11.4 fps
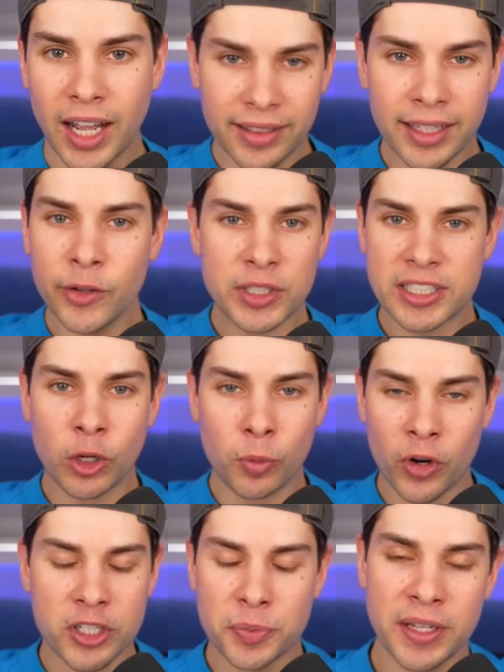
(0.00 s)
I think he was still
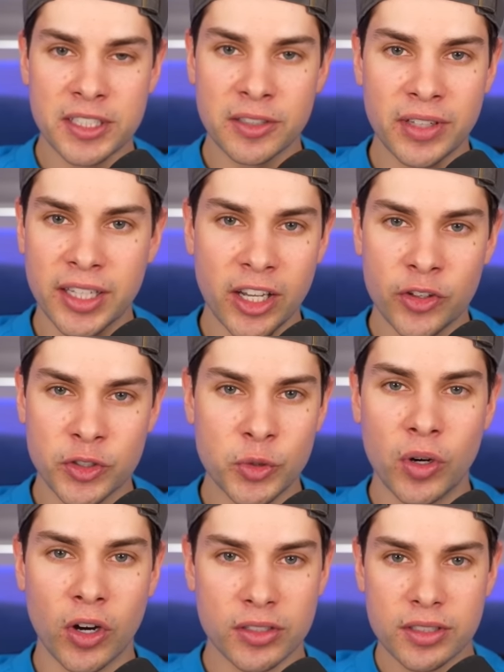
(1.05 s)
more expensive than the other two
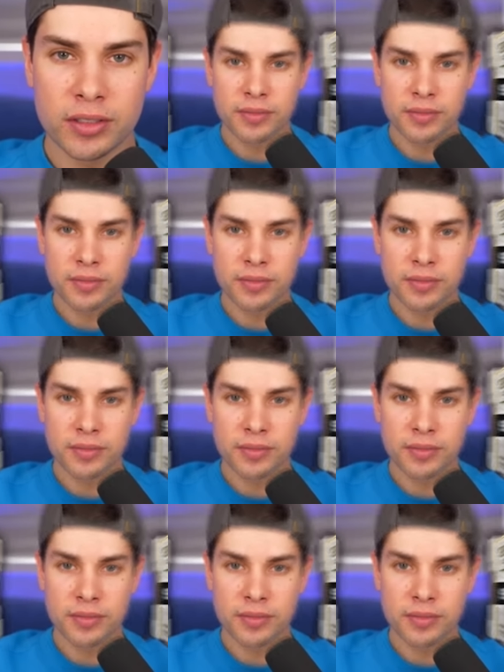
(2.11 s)
cards.